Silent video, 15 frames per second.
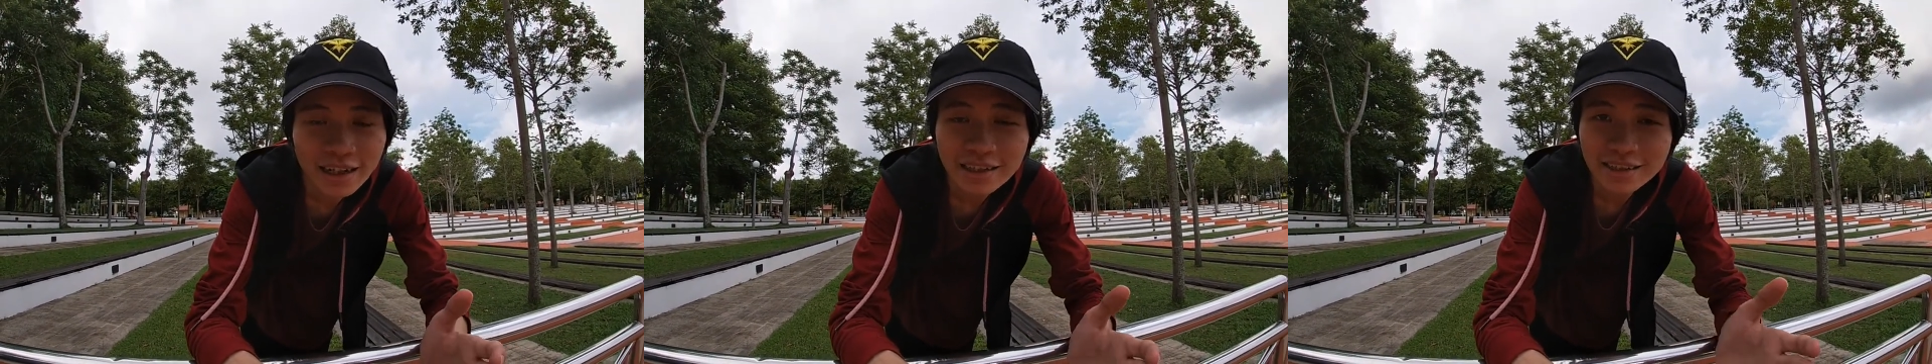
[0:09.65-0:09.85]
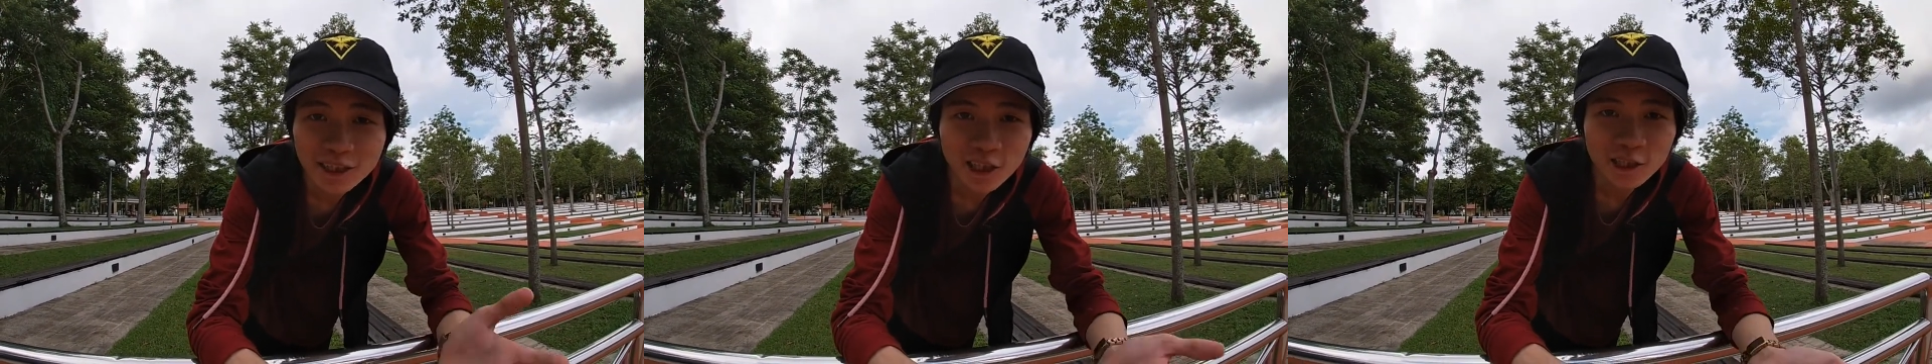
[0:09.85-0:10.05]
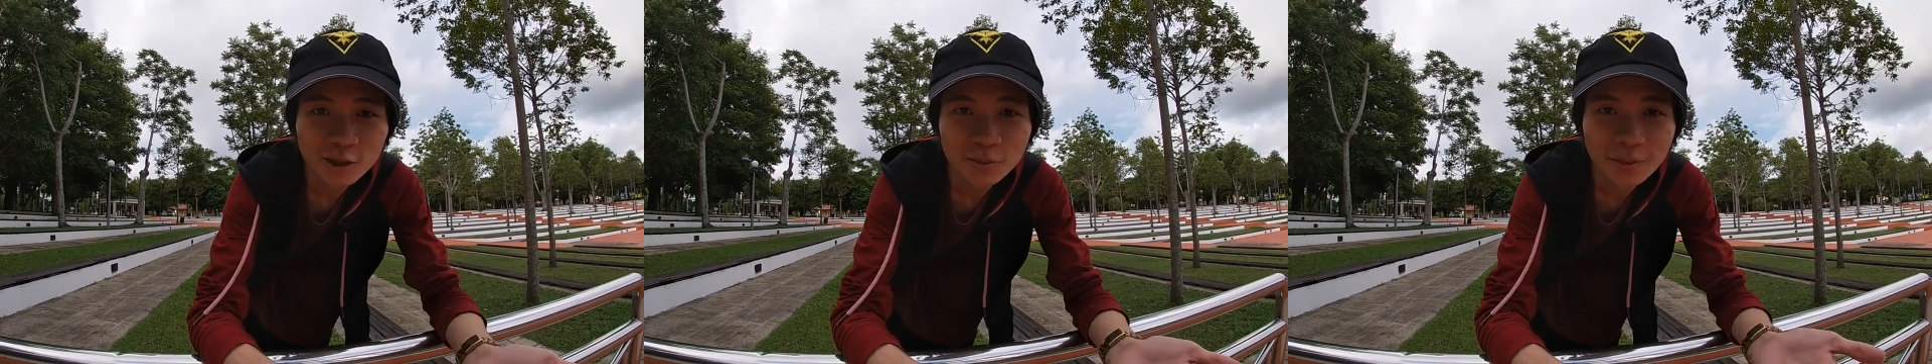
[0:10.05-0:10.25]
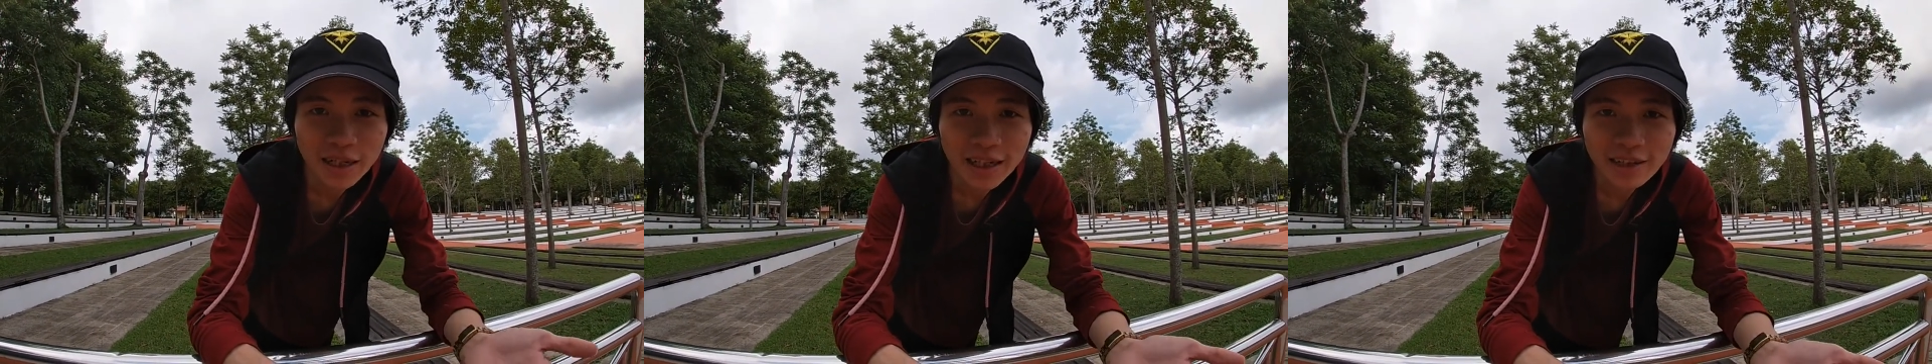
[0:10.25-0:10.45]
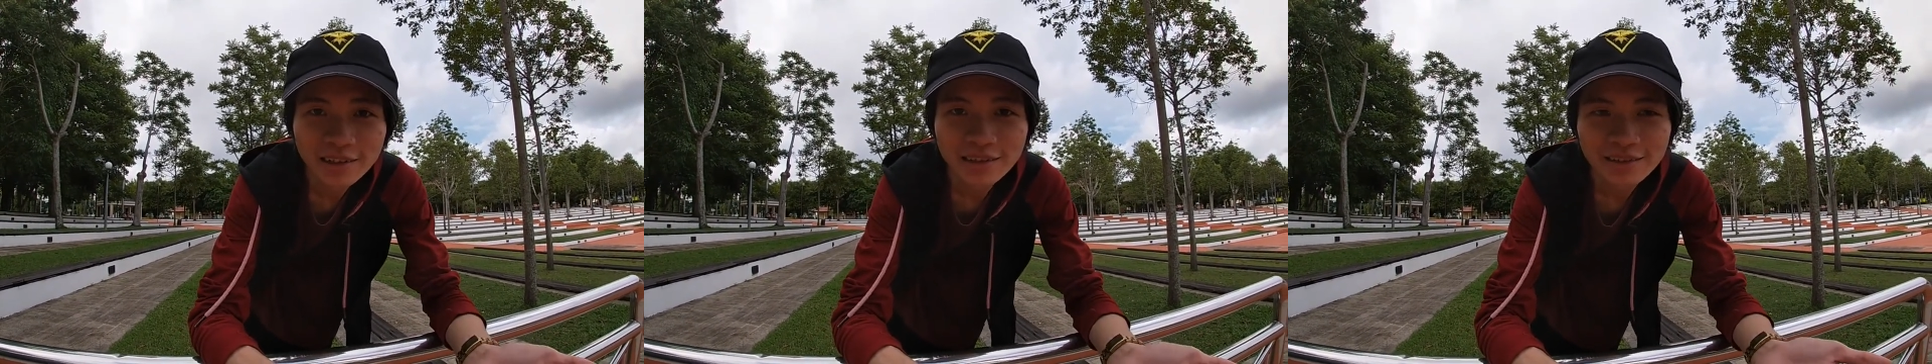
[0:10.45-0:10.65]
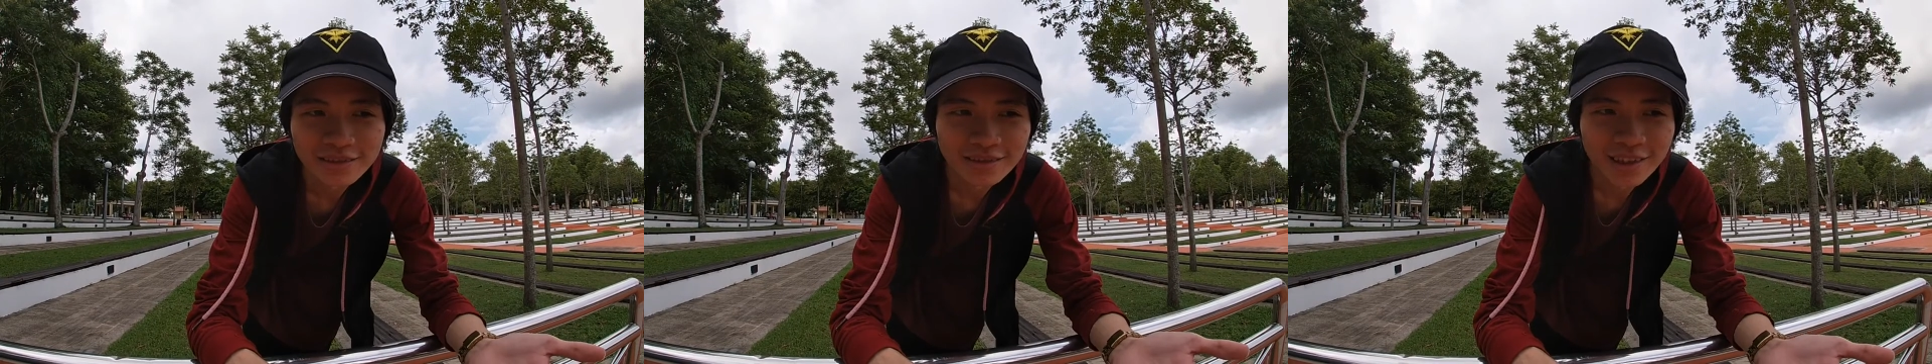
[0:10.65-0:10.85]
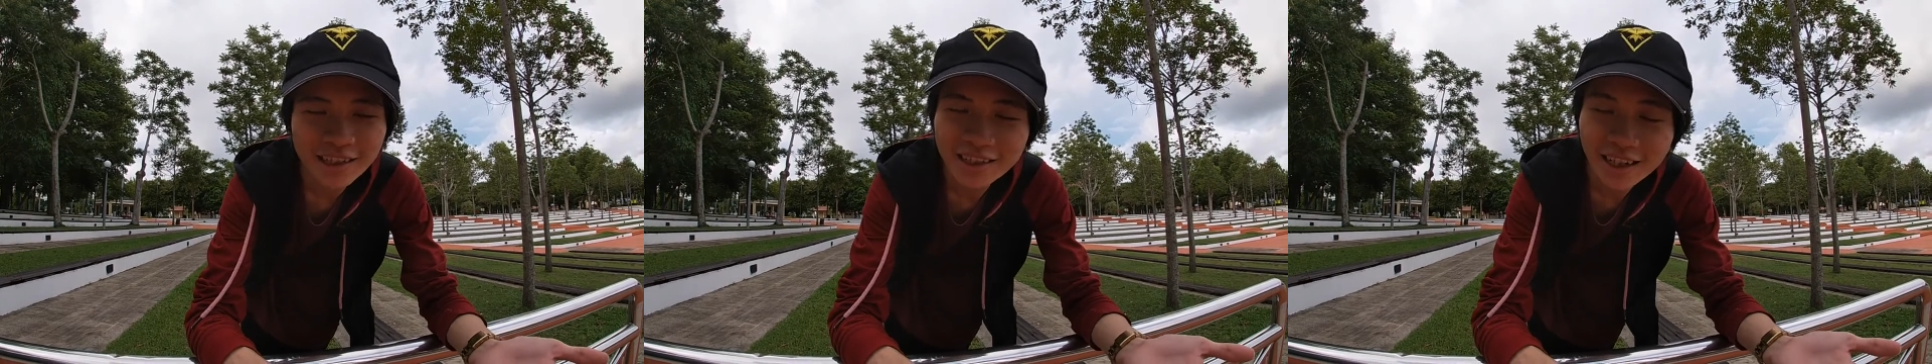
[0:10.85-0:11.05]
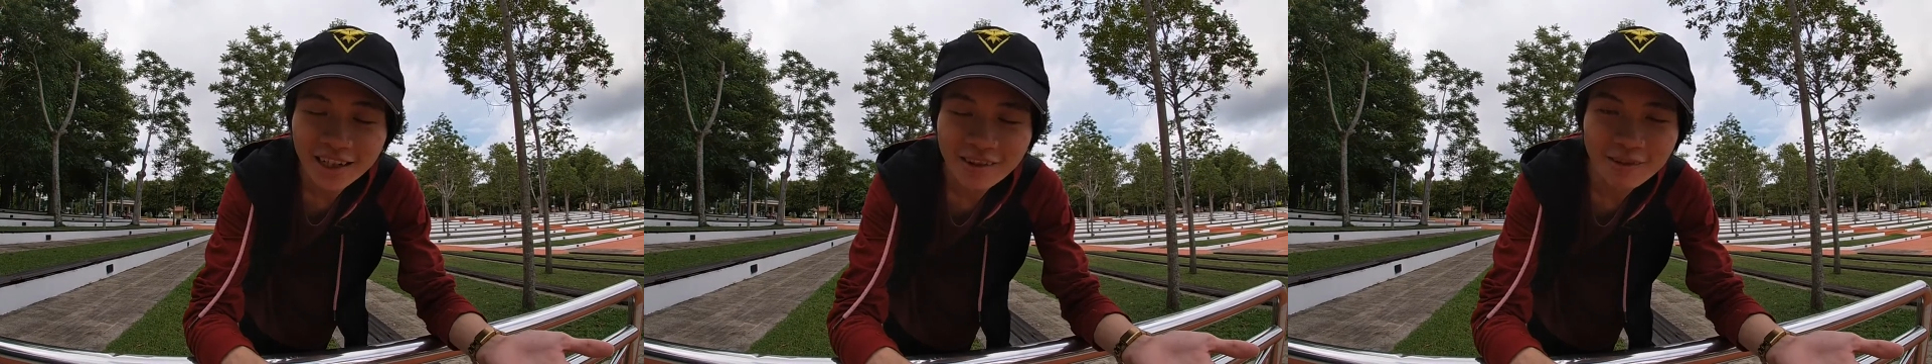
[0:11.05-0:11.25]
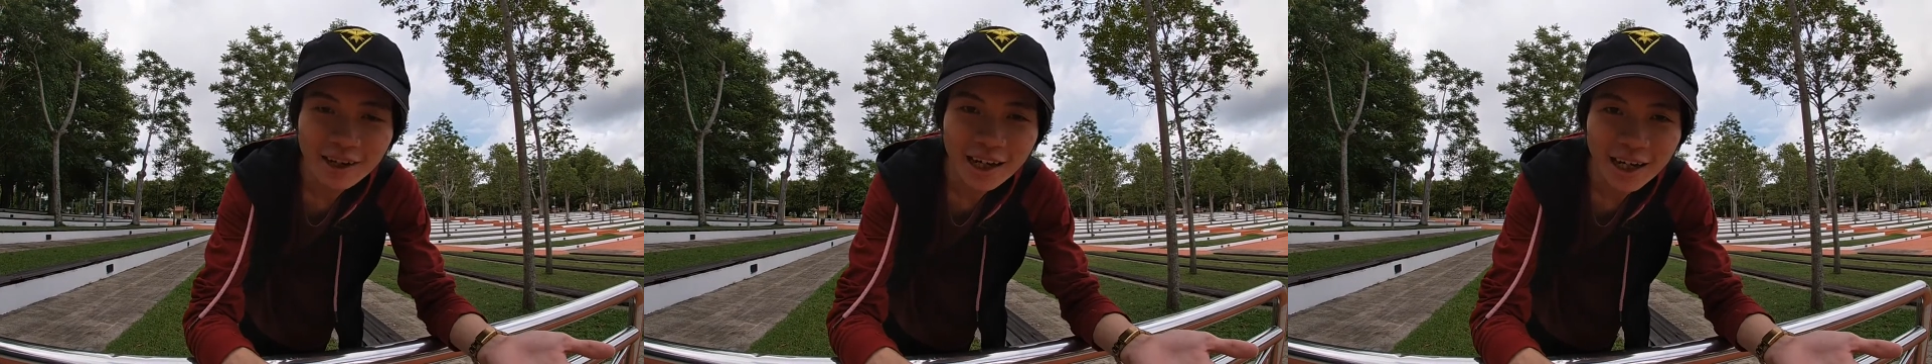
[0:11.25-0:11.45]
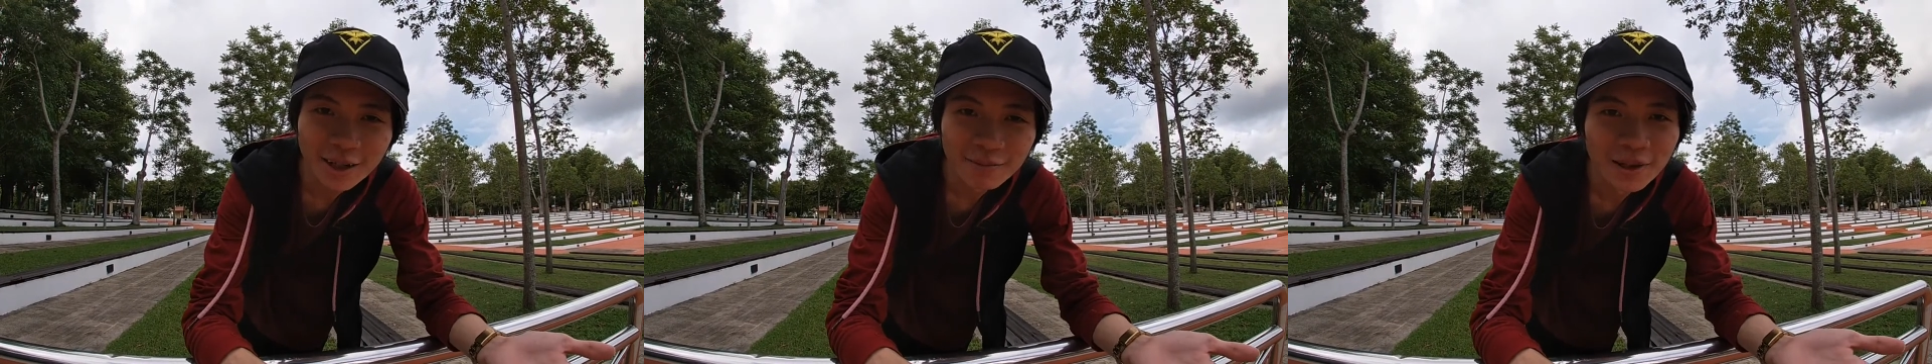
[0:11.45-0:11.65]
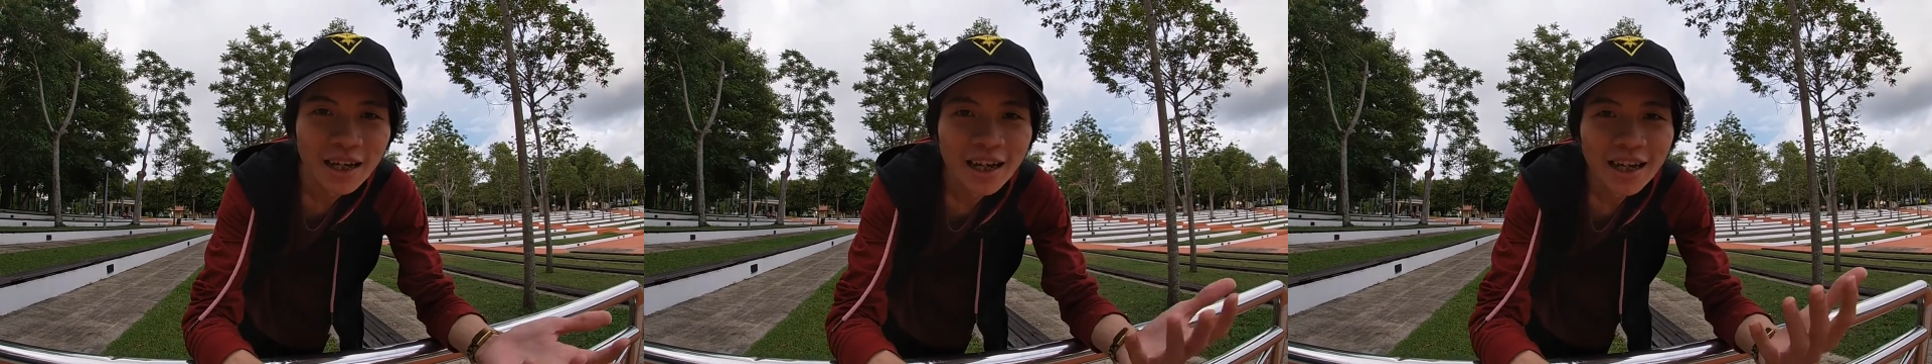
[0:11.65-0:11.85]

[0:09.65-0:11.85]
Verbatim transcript: it's not so bad. That's kind of rhyme.